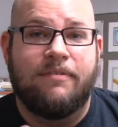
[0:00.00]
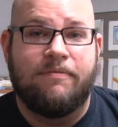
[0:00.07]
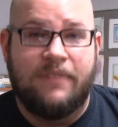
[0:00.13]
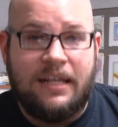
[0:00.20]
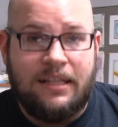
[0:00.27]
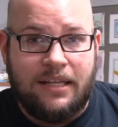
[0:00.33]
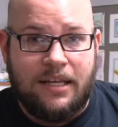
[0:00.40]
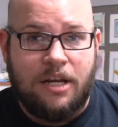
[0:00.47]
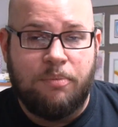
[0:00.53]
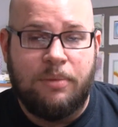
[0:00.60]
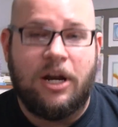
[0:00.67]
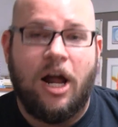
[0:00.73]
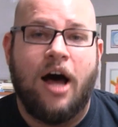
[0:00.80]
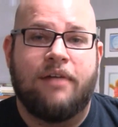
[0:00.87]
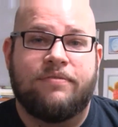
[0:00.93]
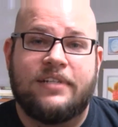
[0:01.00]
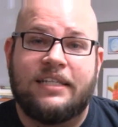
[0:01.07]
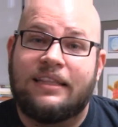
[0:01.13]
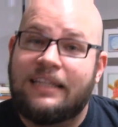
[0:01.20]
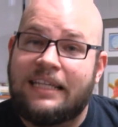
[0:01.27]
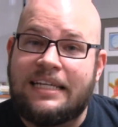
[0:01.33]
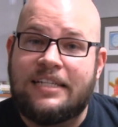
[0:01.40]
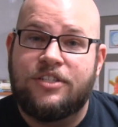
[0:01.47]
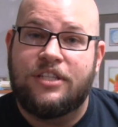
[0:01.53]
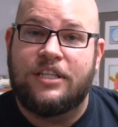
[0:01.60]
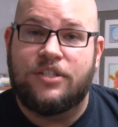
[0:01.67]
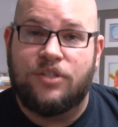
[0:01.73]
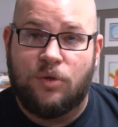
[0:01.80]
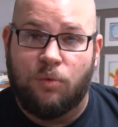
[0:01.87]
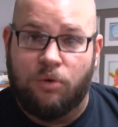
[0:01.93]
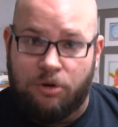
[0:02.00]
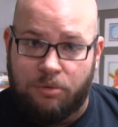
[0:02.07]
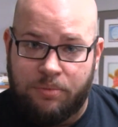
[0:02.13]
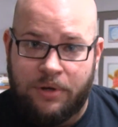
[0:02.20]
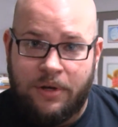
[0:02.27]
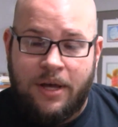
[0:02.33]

a villain, but often leads this group.